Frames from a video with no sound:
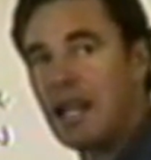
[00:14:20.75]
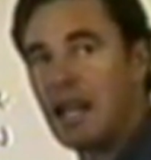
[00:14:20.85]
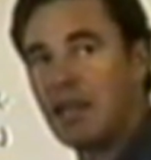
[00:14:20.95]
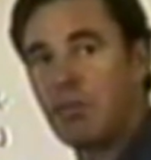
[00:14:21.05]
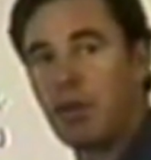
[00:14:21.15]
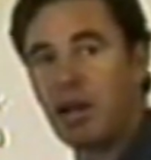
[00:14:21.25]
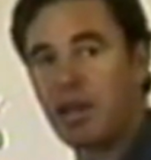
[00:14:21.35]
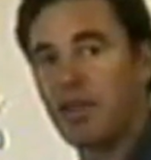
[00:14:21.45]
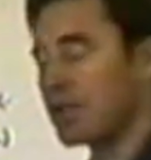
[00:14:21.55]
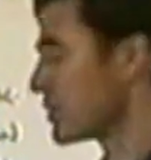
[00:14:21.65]
and the
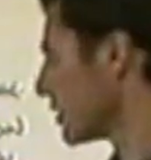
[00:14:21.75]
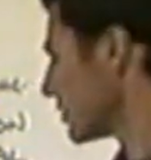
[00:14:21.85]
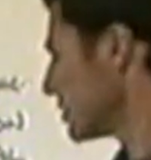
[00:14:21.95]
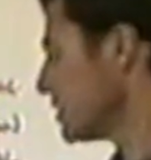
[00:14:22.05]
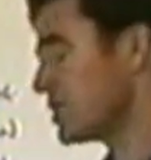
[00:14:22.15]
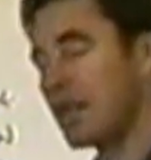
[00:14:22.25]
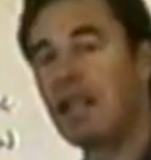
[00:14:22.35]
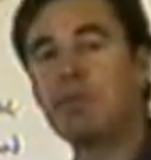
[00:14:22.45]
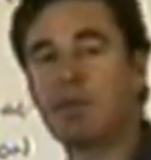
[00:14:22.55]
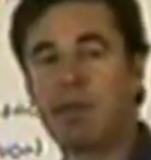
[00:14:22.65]
pilot thinks, oh geez, I had
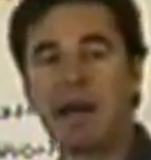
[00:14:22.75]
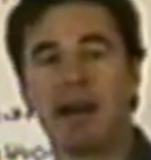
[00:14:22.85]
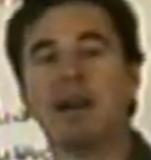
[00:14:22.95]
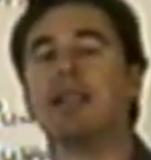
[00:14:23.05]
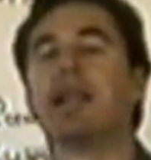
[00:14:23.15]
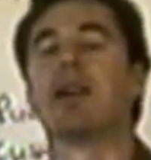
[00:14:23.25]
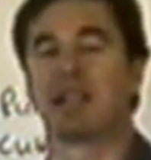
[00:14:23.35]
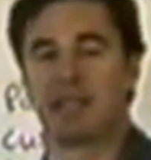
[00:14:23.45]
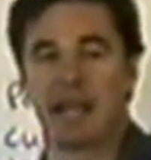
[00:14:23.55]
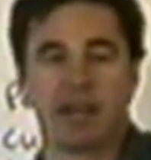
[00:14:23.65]
heaps of power, now I
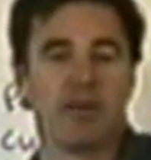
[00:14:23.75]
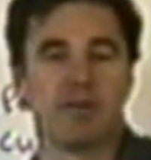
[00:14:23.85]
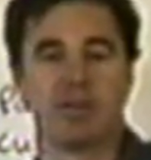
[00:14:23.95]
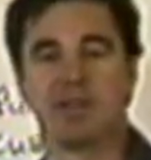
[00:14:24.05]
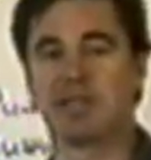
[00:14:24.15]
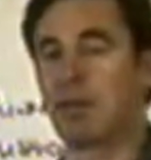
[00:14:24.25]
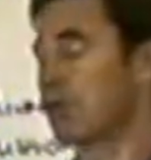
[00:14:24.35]
can take off doing the same